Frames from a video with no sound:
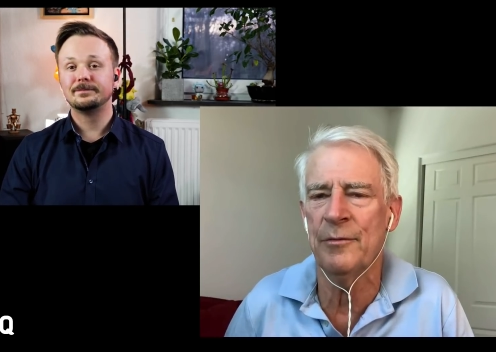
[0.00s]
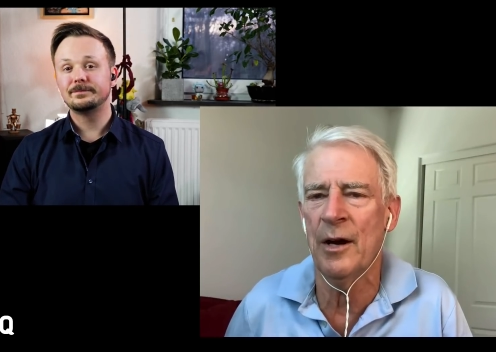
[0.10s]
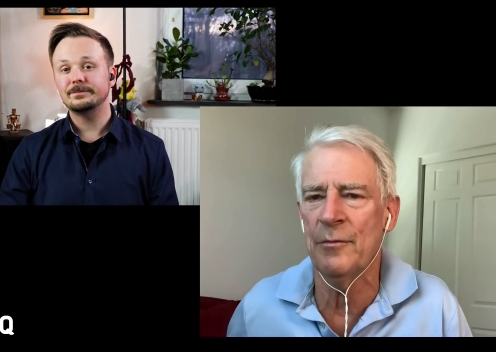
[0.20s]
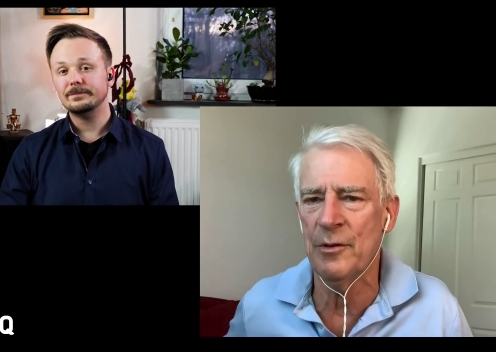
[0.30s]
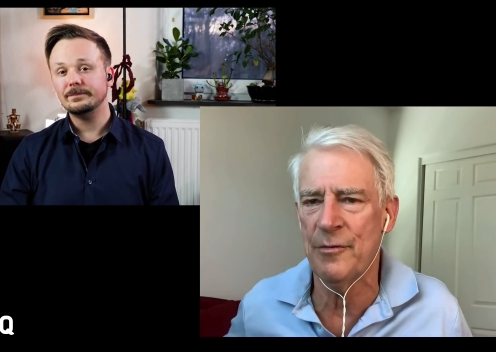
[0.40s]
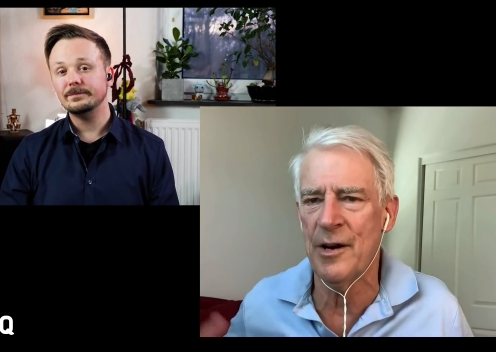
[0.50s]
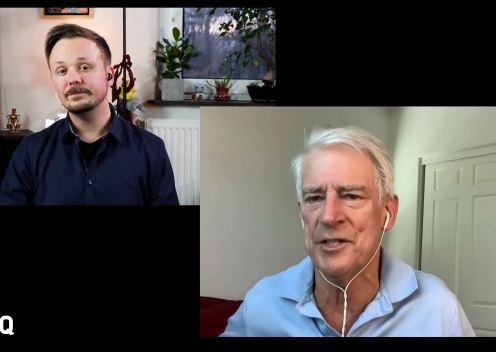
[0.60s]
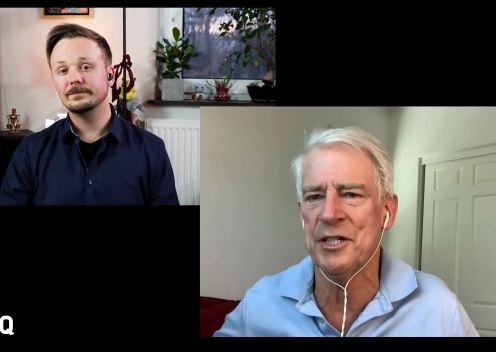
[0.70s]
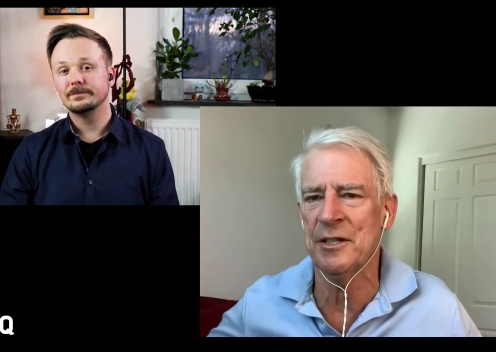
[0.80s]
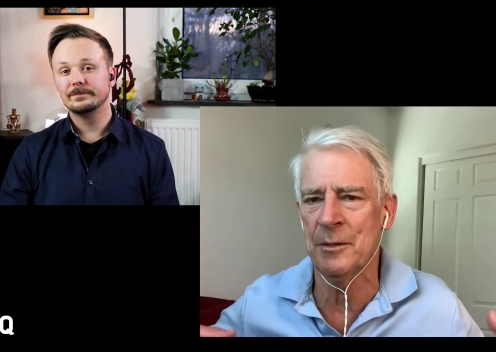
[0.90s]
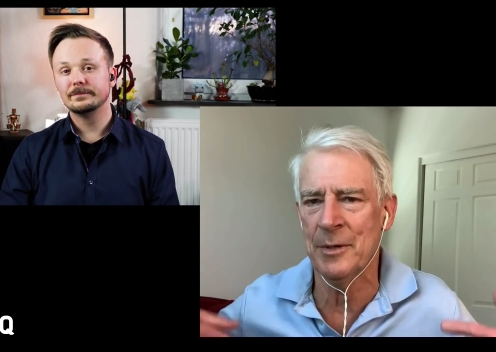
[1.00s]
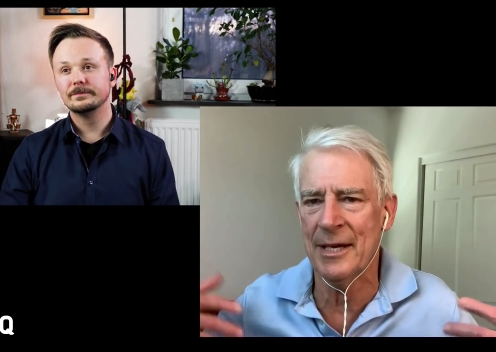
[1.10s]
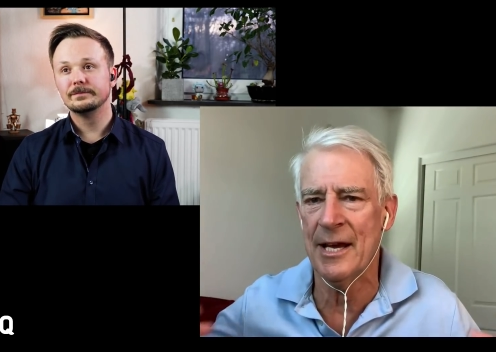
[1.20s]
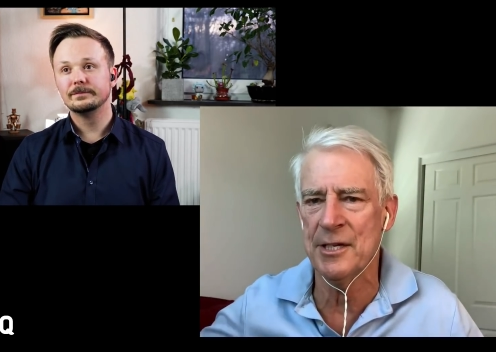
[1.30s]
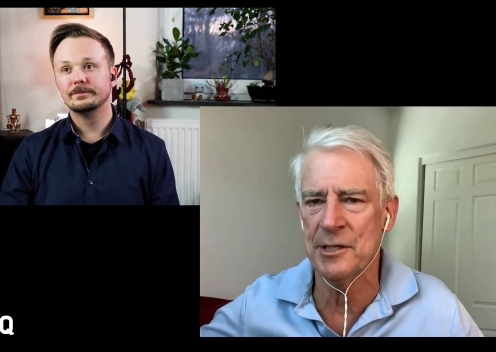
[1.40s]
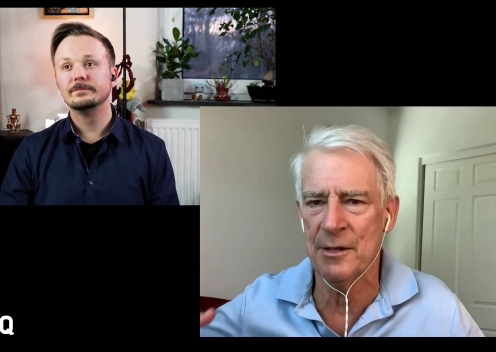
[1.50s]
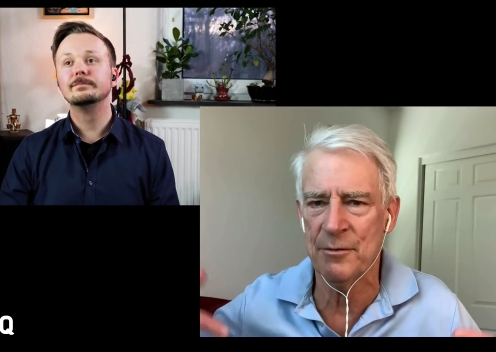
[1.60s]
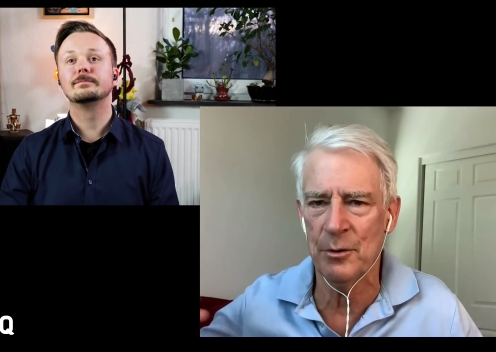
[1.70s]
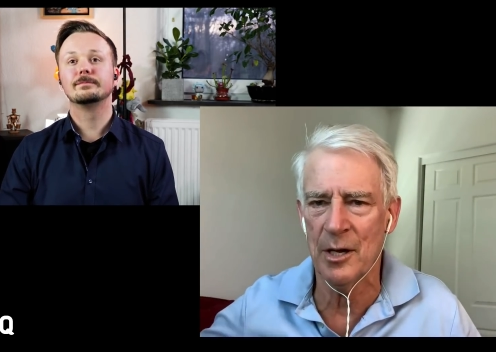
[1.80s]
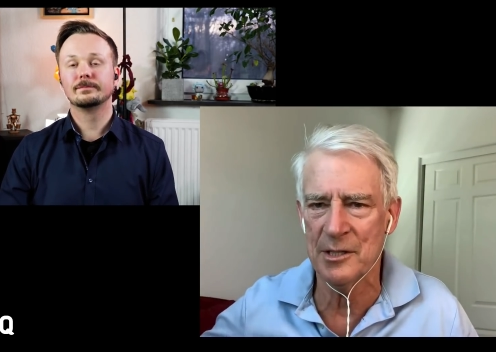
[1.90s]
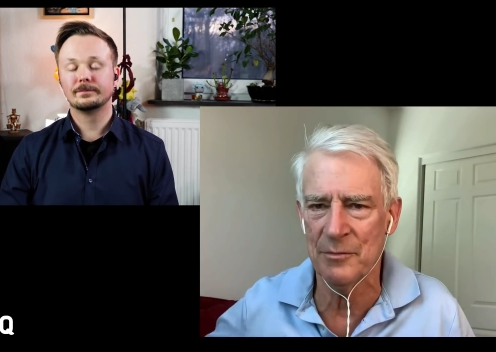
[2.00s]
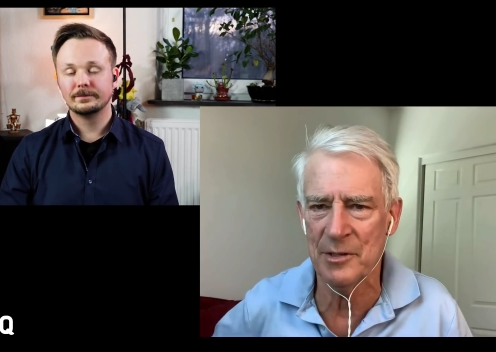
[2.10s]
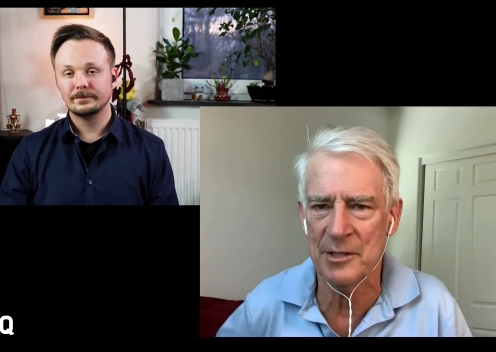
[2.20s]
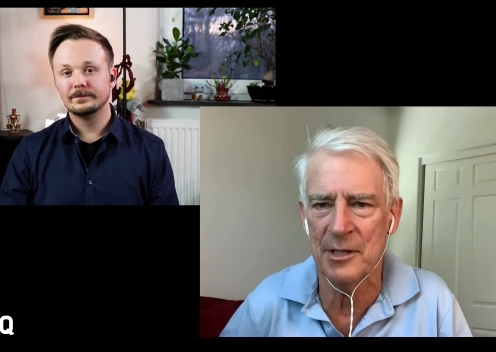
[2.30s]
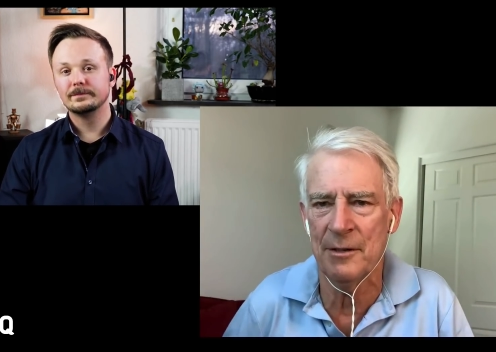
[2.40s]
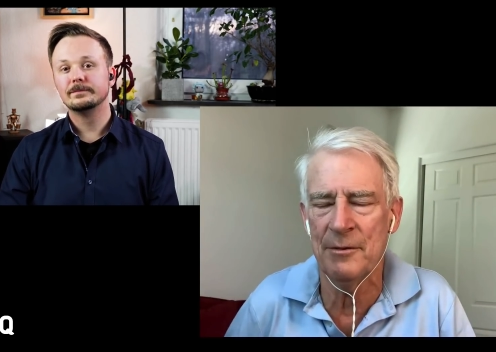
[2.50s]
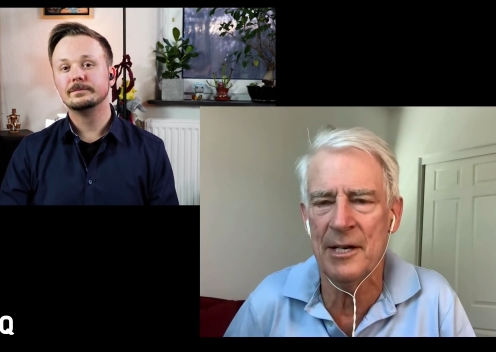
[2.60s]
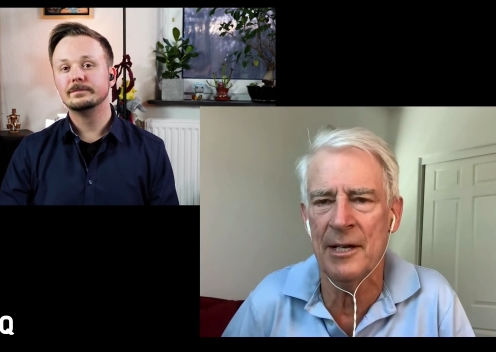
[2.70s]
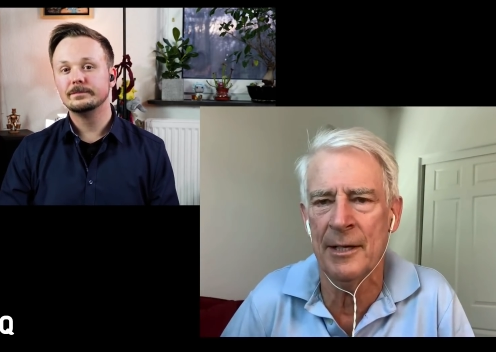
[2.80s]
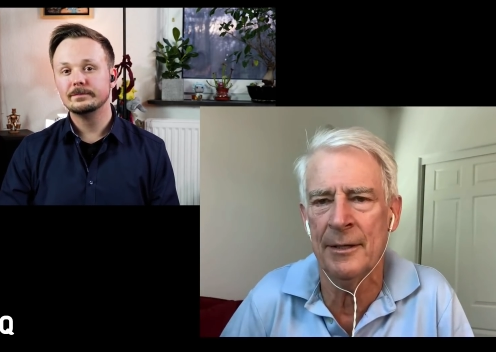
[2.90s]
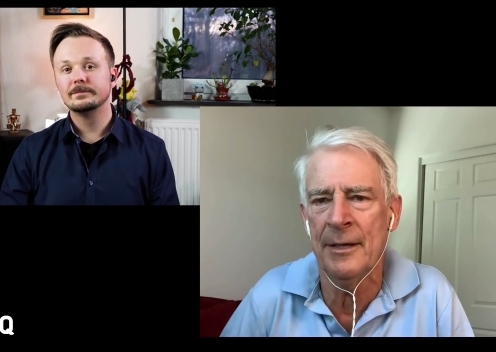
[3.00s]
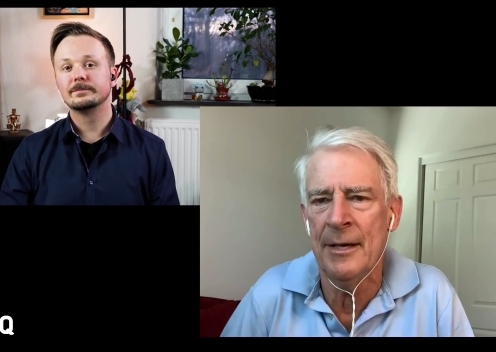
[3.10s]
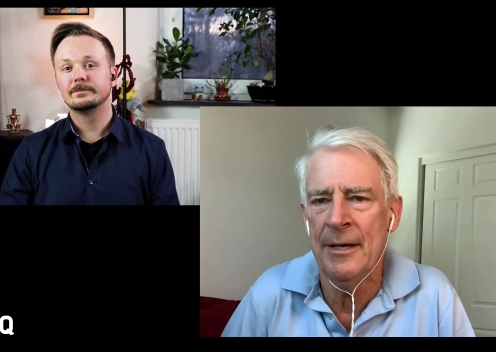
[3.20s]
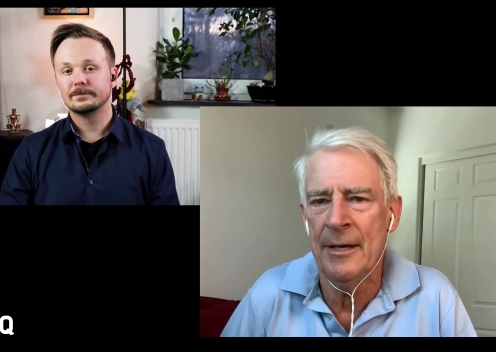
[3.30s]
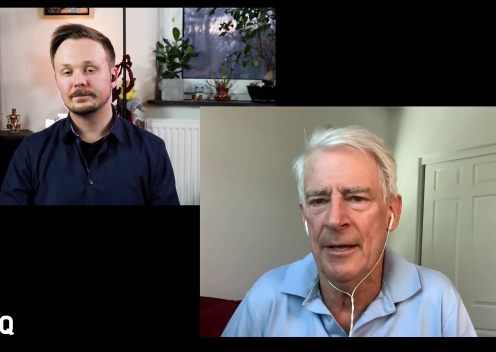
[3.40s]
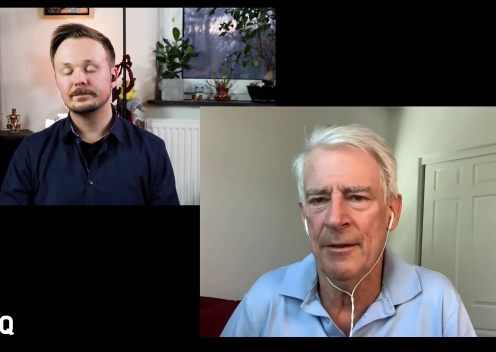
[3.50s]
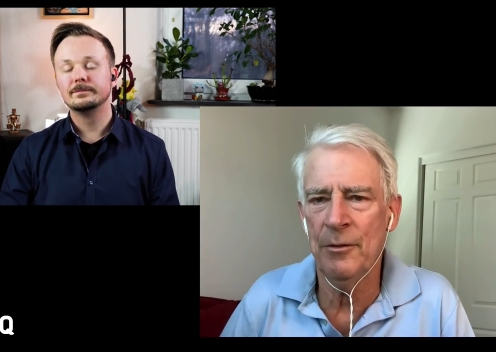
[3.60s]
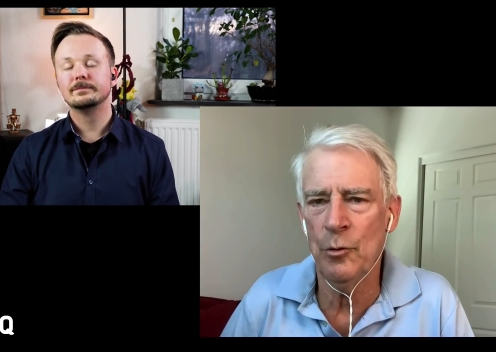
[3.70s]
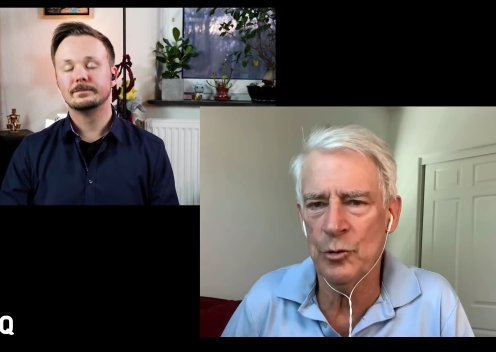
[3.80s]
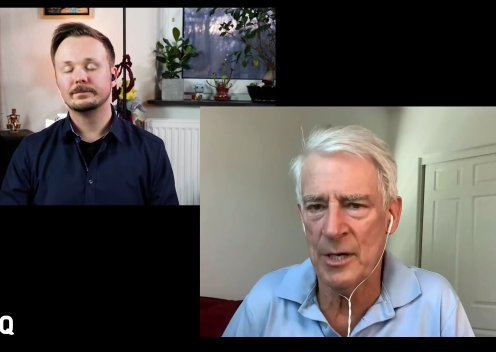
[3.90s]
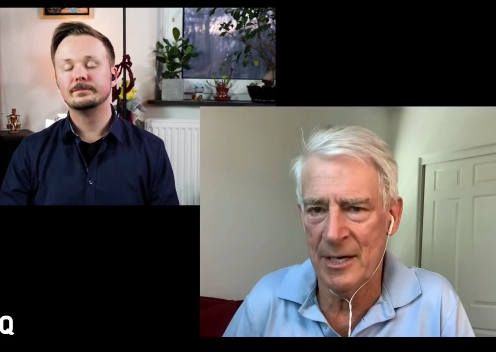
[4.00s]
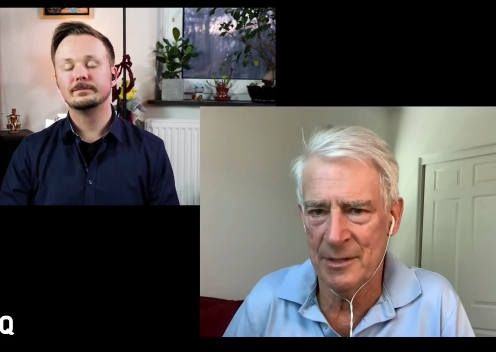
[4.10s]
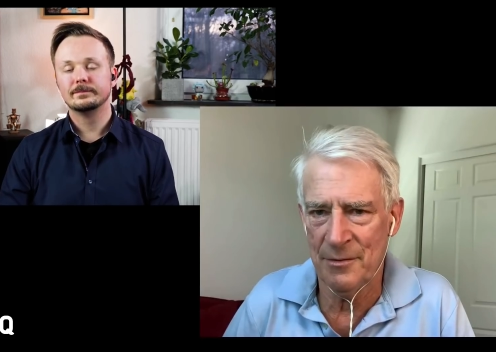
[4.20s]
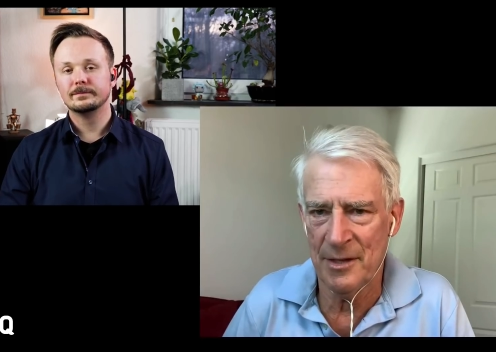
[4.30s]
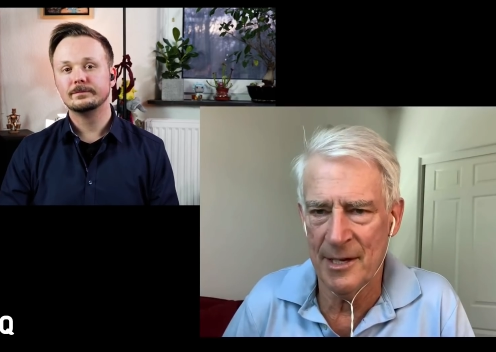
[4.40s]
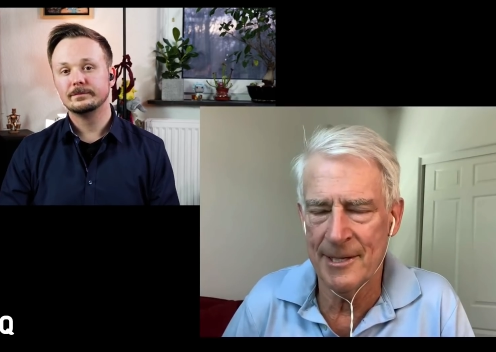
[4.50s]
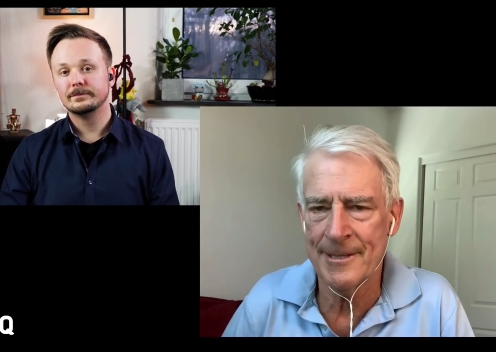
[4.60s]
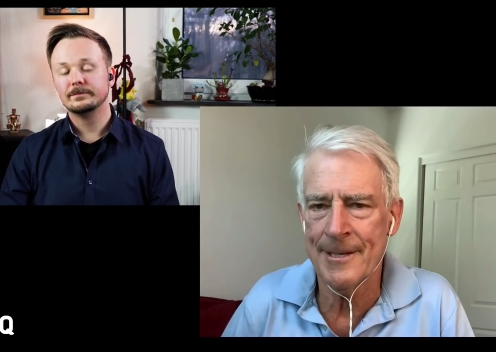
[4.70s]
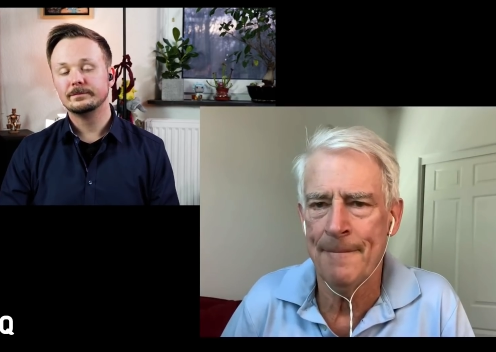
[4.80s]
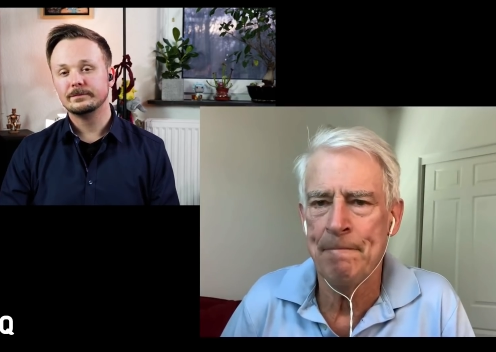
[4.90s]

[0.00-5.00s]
Speaker 1: of refreshing them occasionally through lots of listening and reading and those kinds of things.